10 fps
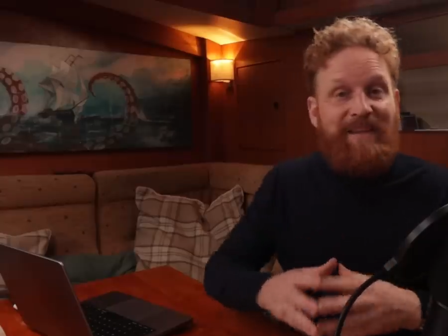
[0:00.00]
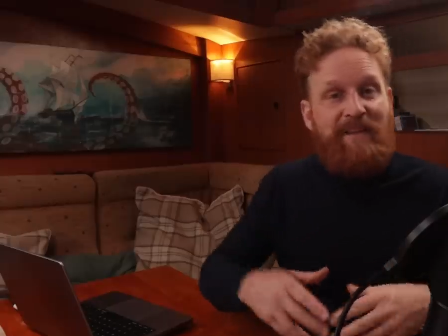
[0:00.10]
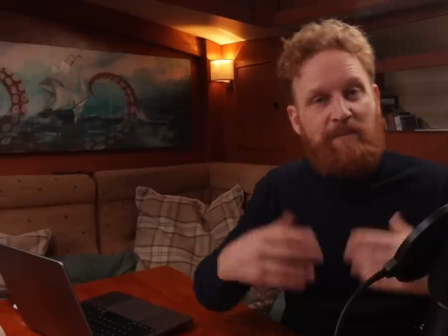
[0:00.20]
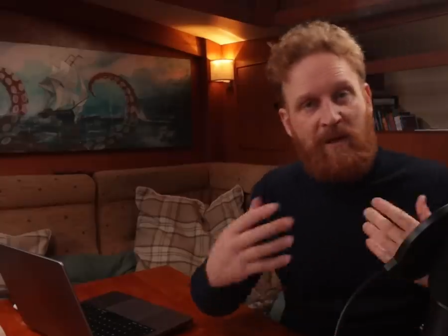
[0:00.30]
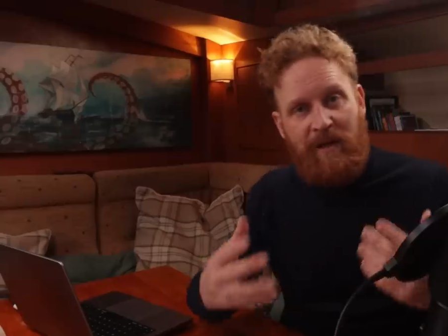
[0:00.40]
and
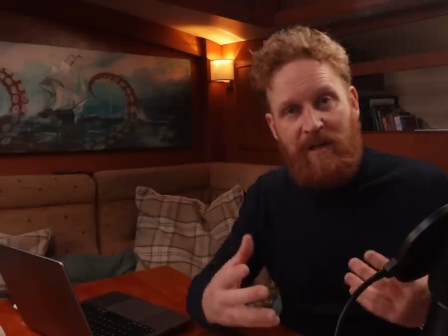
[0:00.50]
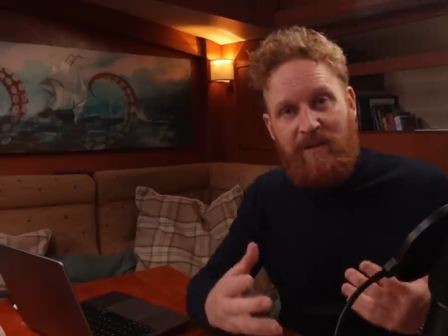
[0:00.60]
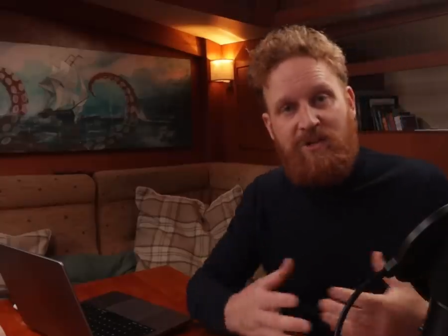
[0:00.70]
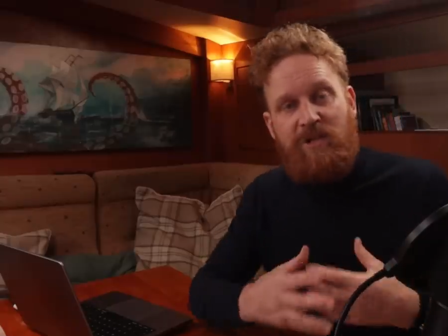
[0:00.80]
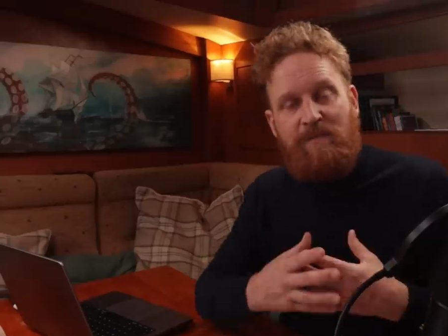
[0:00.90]
then the money
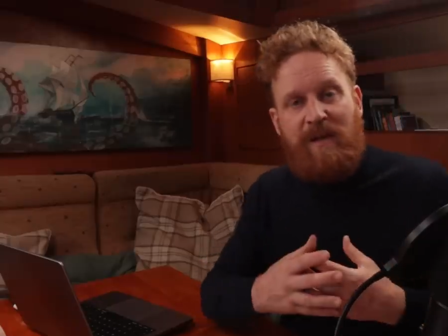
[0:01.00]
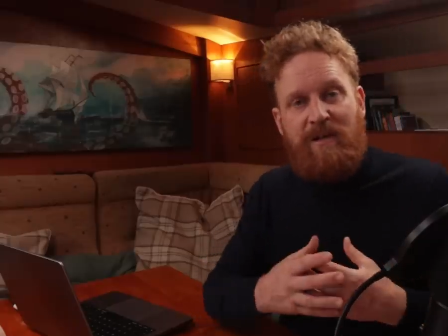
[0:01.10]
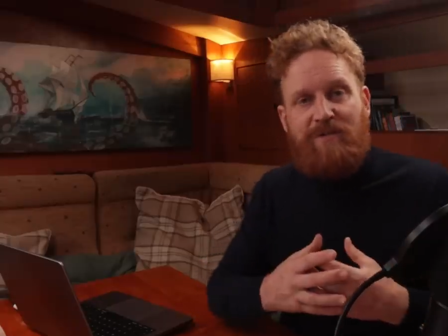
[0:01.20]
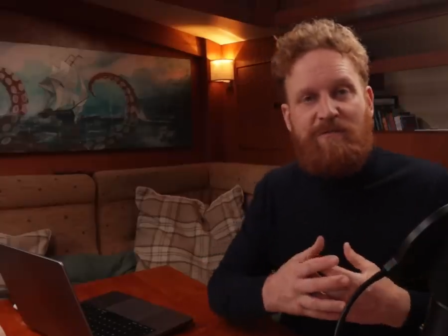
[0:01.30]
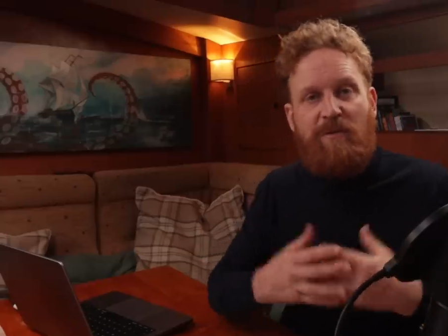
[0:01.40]
that she
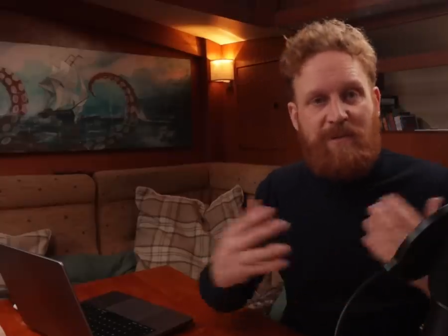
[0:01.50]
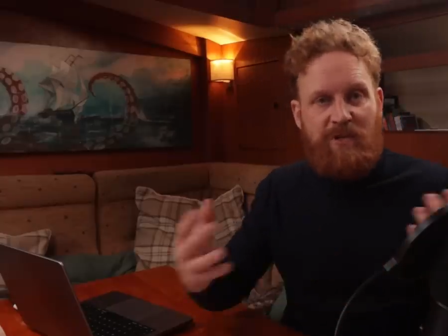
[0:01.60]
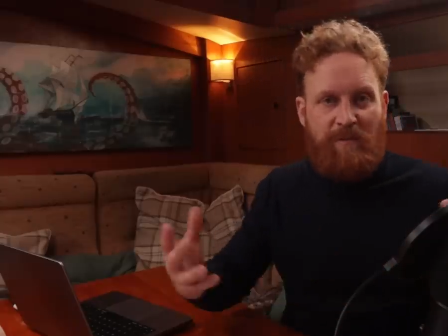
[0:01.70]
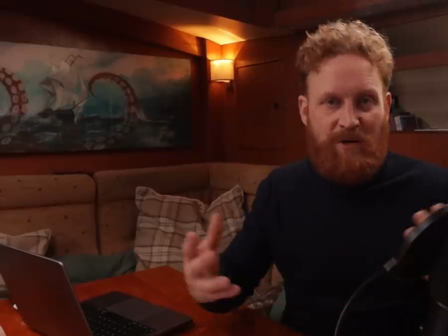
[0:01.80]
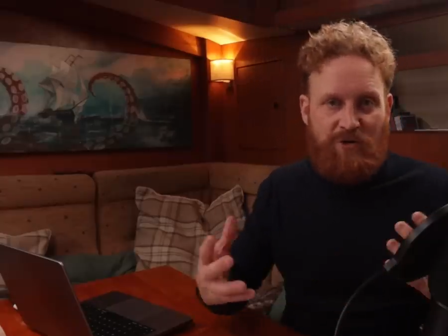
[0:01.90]
makes from this
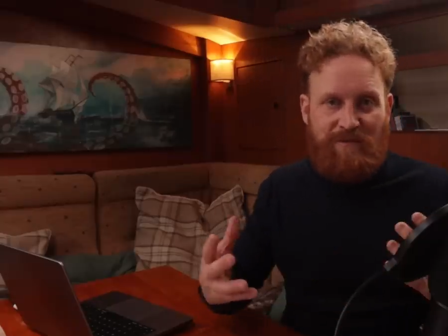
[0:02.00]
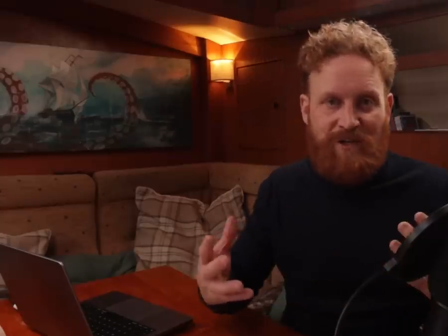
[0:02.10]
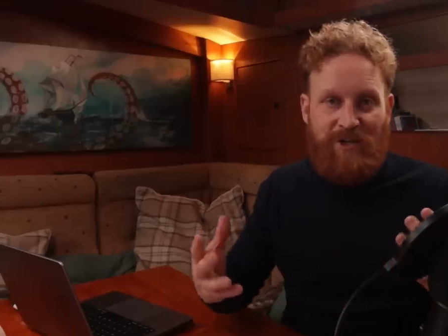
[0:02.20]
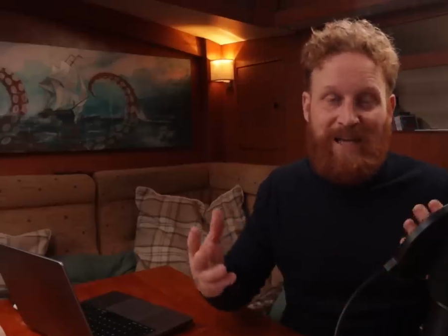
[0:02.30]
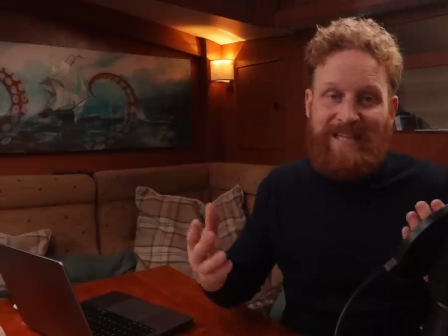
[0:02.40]
commercial
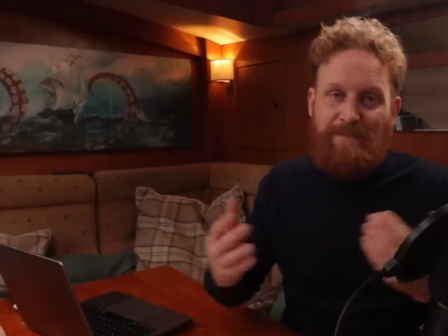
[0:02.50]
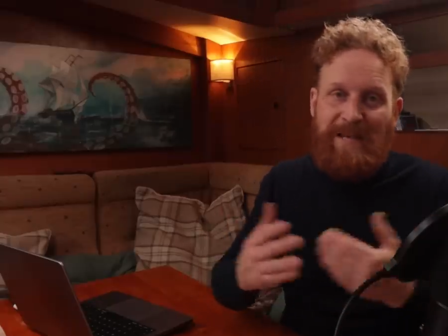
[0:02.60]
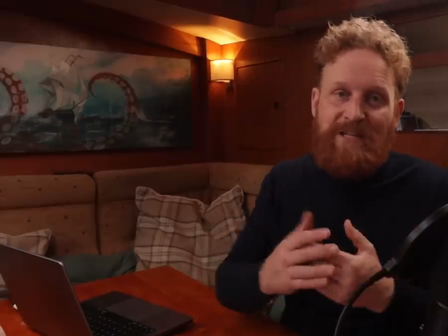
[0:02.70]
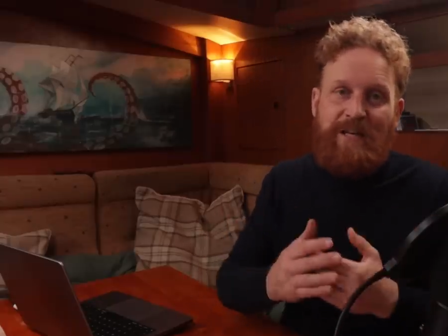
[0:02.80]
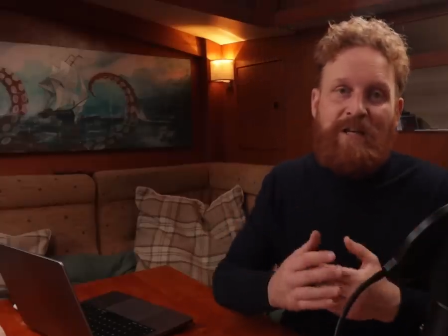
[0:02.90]
venture is
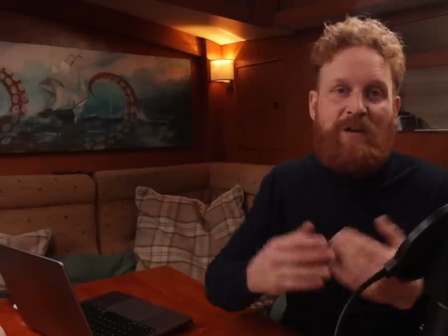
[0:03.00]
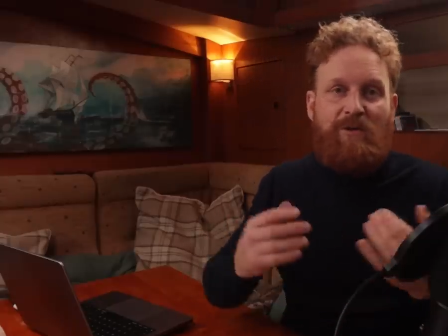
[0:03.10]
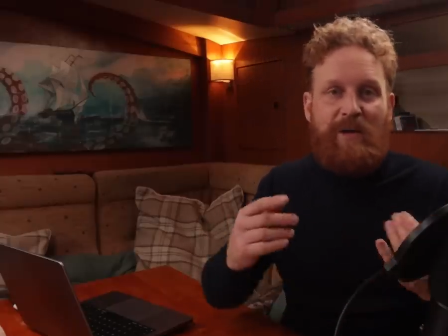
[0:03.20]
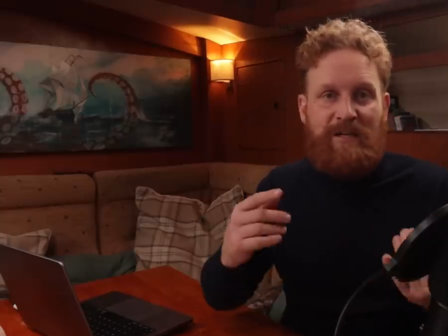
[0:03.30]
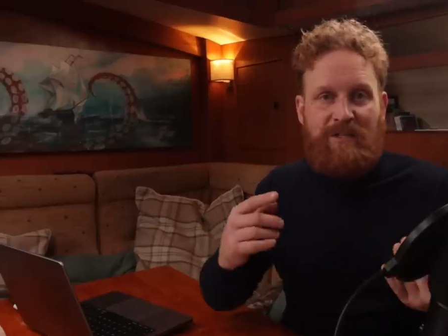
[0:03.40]
basically going to
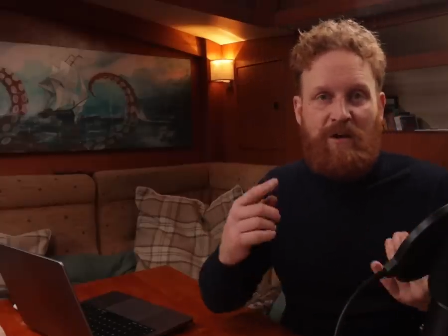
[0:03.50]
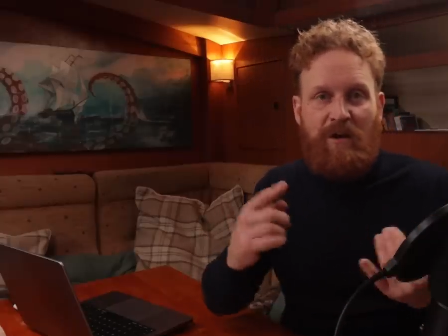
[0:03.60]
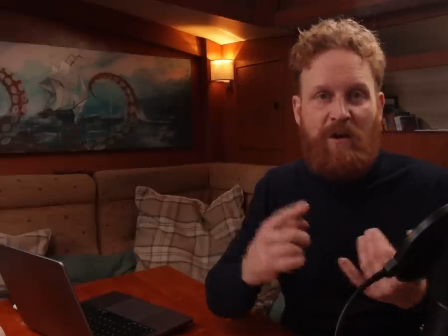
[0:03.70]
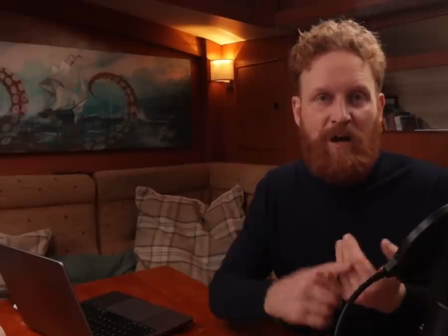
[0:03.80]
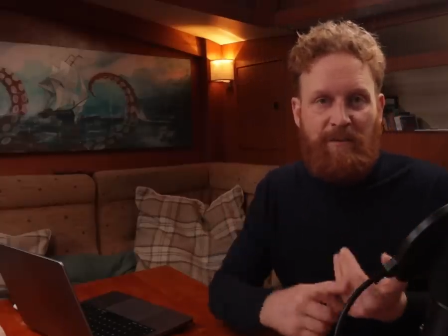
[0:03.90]
go into
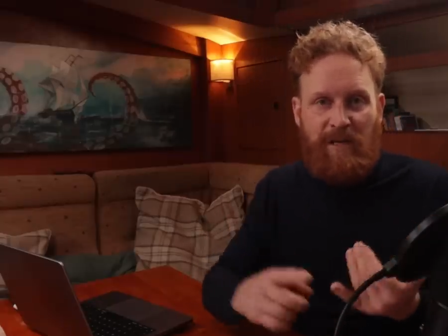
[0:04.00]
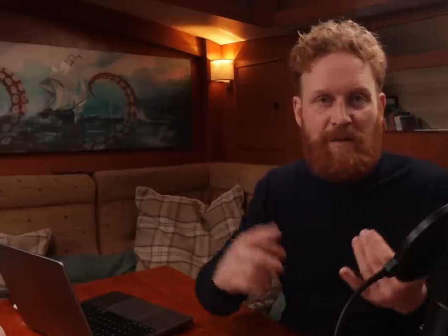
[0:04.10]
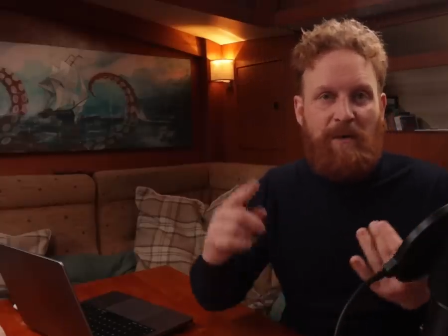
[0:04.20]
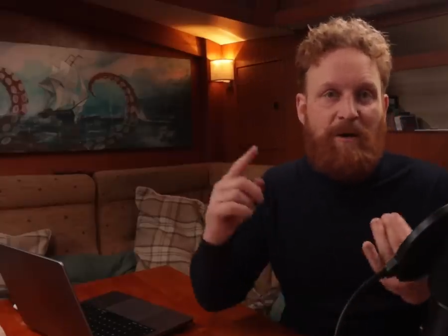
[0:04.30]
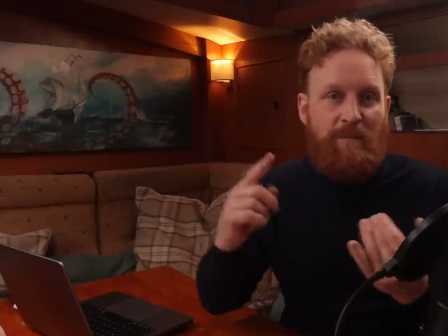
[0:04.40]
her
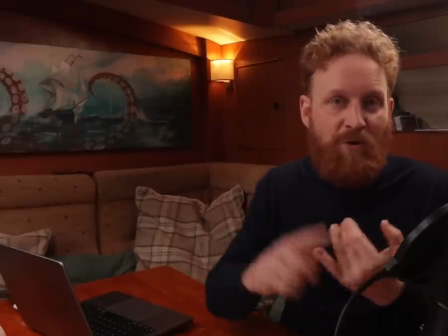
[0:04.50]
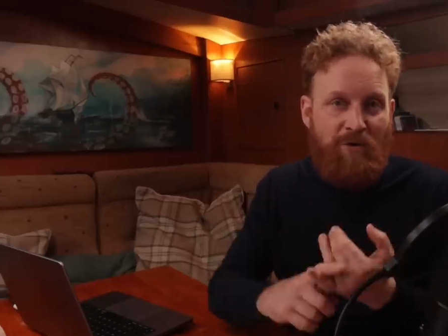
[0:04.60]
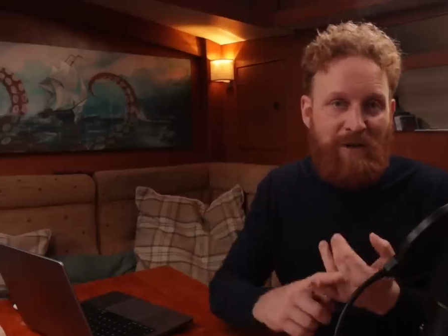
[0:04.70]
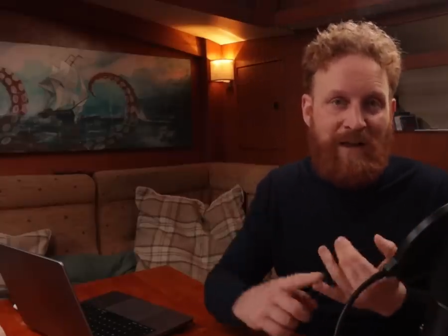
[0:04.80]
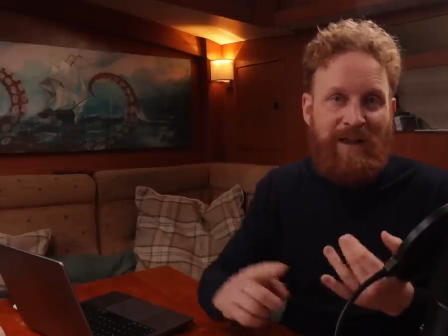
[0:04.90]
upkeep, her
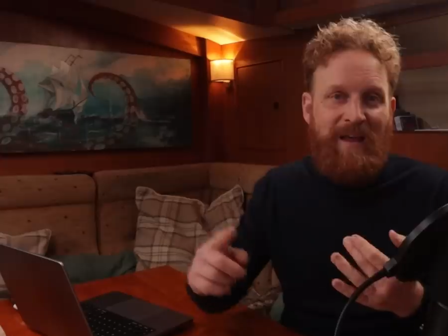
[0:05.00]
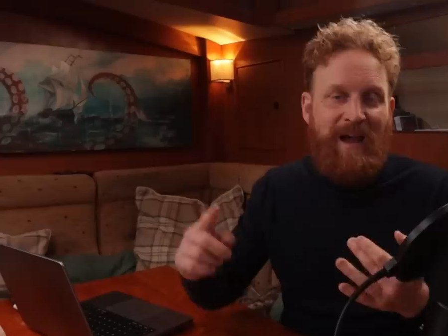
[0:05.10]
mooring,